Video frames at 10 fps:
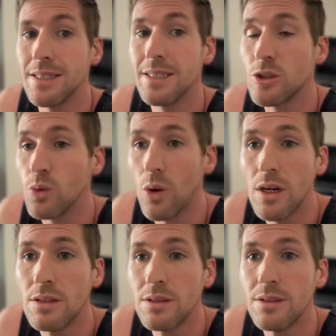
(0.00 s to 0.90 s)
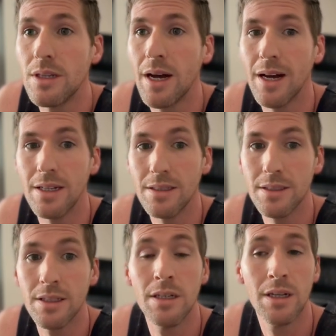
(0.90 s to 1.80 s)
each one
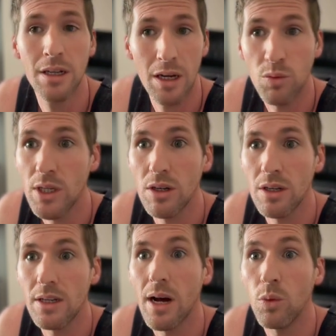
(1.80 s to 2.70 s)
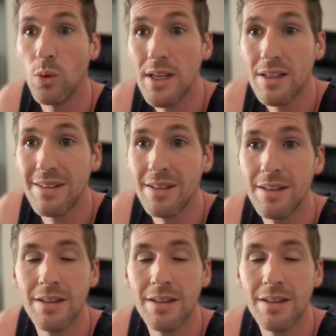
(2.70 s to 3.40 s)
has, and we call it a weight.